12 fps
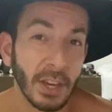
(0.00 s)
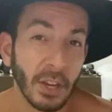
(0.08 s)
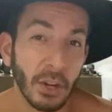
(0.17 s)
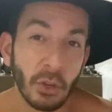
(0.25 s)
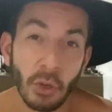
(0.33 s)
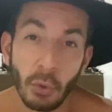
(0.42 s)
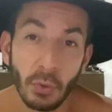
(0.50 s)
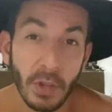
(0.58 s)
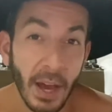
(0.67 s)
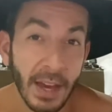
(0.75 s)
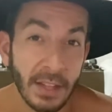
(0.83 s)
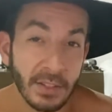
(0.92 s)
at new
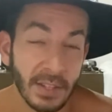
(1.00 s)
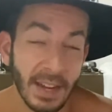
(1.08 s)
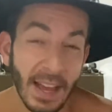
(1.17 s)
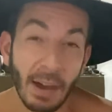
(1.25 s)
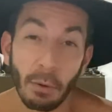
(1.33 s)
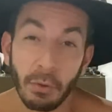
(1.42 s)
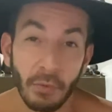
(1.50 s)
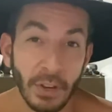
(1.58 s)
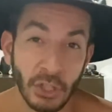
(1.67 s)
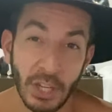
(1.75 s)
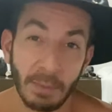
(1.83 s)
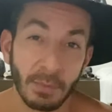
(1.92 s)
diets and health
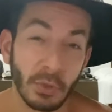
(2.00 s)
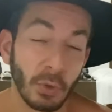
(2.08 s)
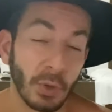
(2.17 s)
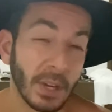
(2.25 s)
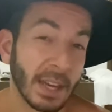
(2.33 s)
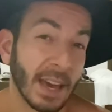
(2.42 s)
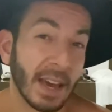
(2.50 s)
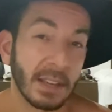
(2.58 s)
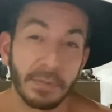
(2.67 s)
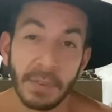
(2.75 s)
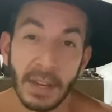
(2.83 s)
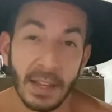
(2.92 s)
regimes, who can get as
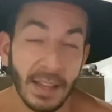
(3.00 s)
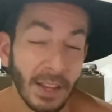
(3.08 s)
fit,